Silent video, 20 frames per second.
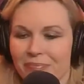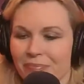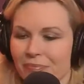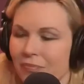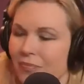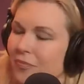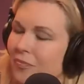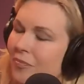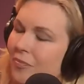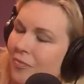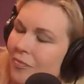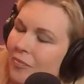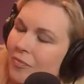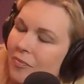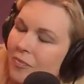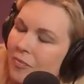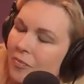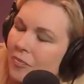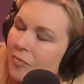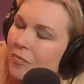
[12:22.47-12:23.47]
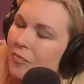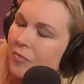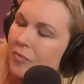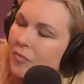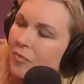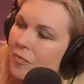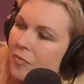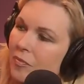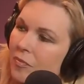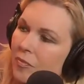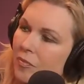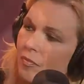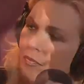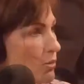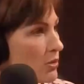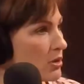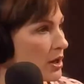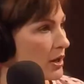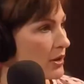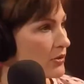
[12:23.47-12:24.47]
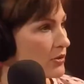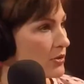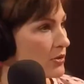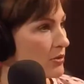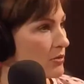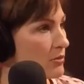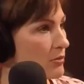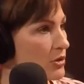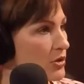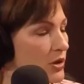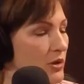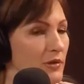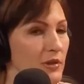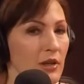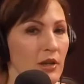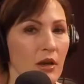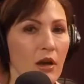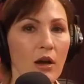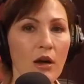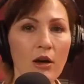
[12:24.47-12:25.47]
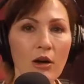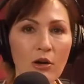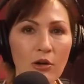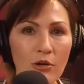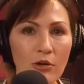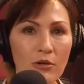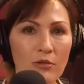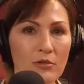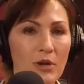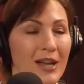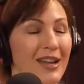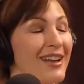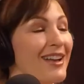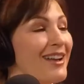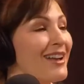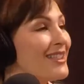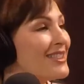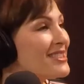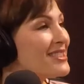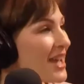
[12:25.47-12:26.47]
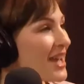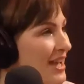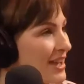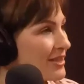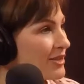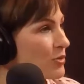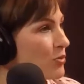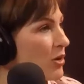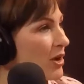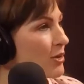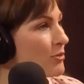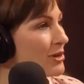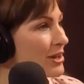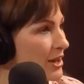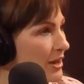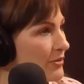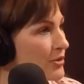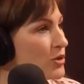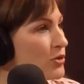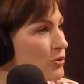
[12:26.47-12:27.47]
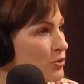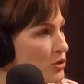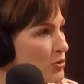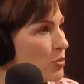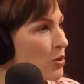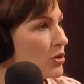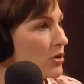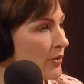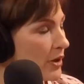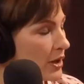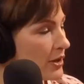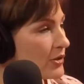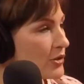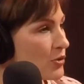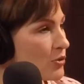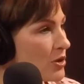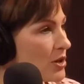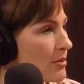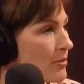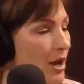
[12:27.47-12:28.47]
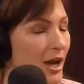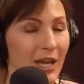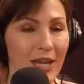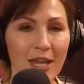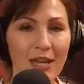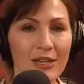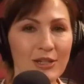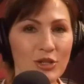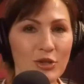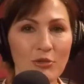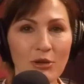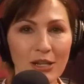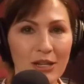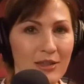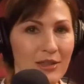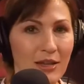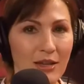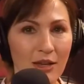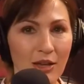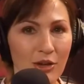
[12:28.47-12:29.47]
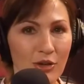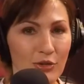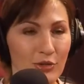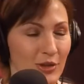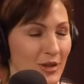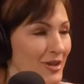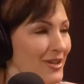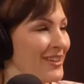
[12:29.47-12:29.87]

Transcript: and calcium's a natural tranquilizer, which I was like, oh, that's why when I have a huge bowl of ice cream, I can't do anything else.